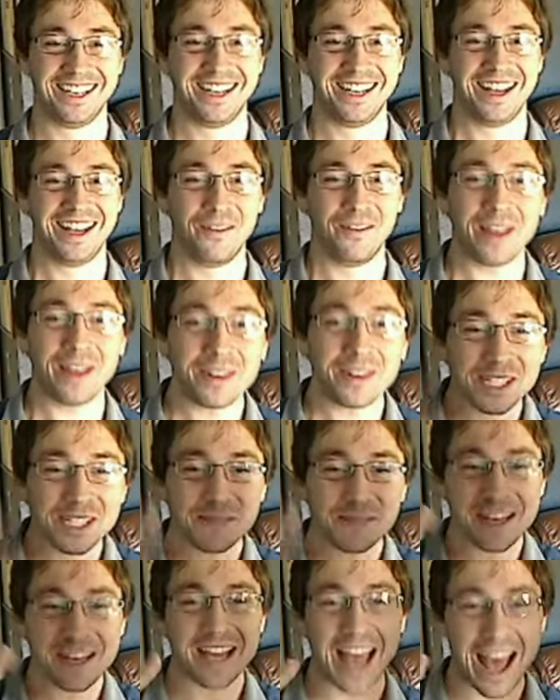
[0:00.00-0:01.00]
we just
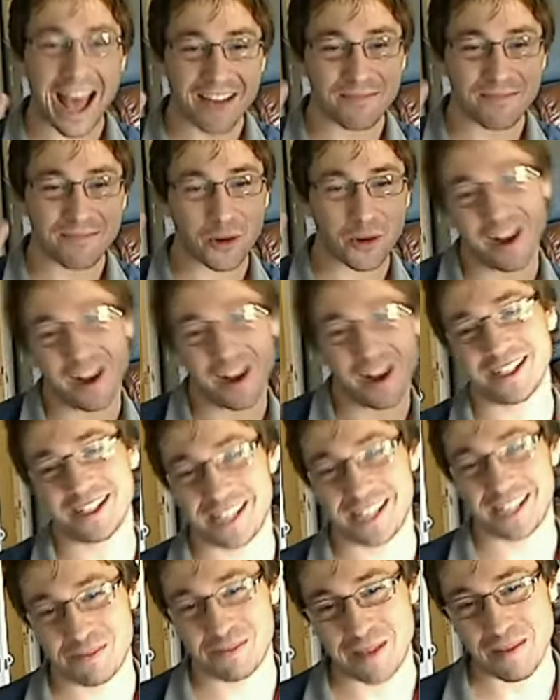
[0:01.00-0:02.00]
need to have more hugs.
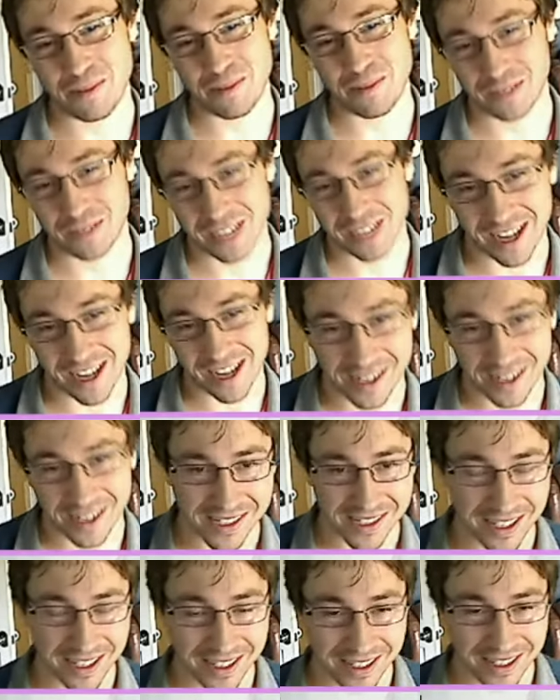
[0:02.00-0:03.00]
These people need hugs,
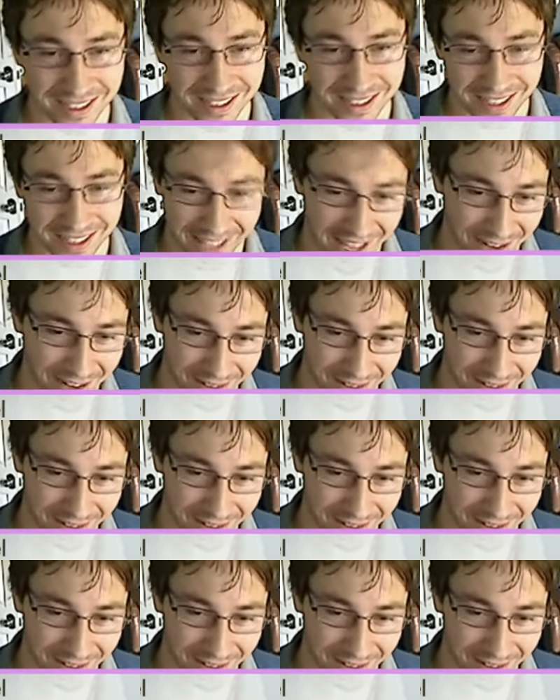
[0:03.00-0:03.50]
and I don't